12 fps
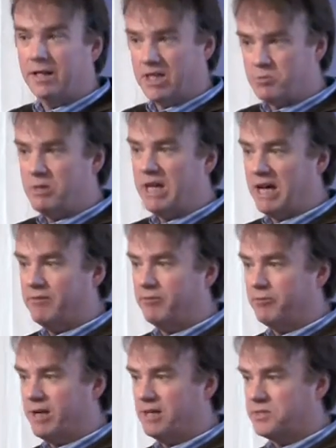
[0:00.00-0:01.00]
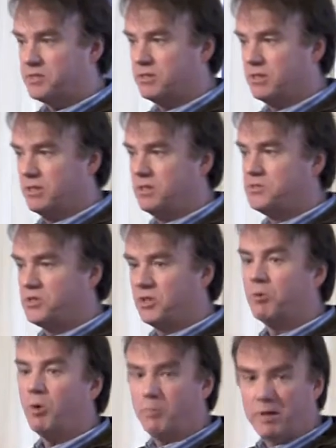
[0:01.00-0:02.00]
as we have in France. So
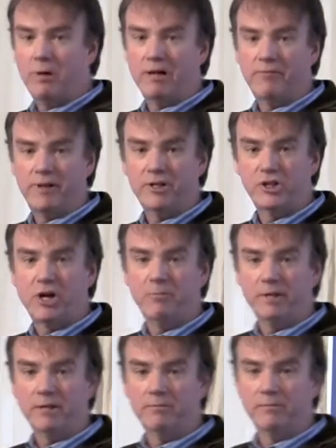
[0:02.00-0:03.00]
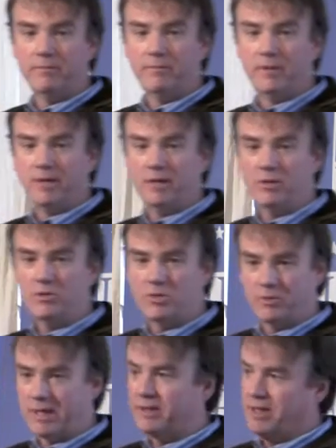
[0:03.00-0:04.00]
there won't be welfare shopping. You know,
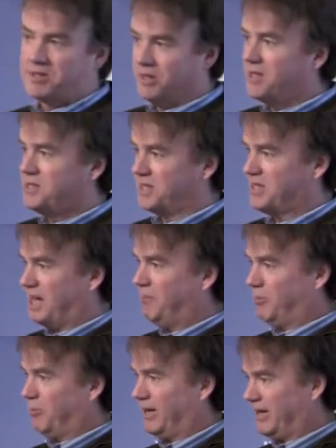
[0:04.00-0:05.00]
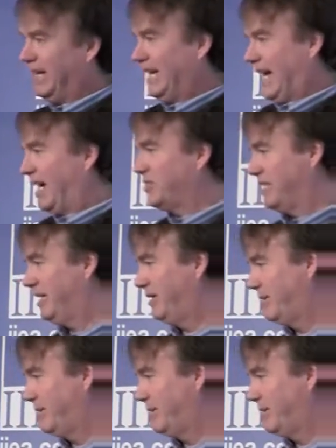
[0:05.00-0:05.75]
so that, that's a nice example where actually